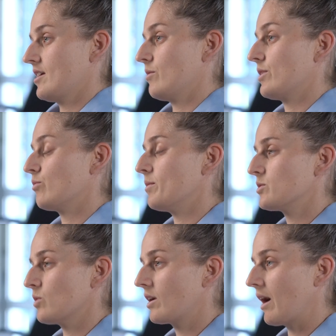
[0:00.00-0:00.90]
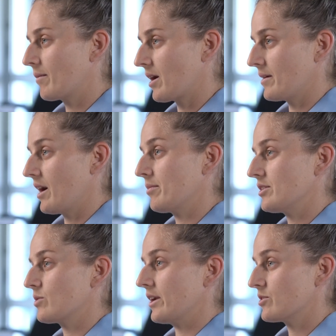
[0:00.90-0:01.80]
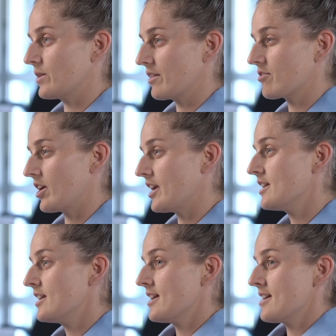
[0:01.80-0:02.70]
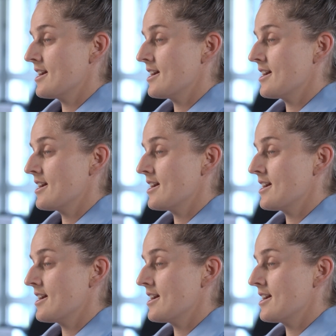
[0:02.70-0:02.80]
so lots happened since I originally filmed that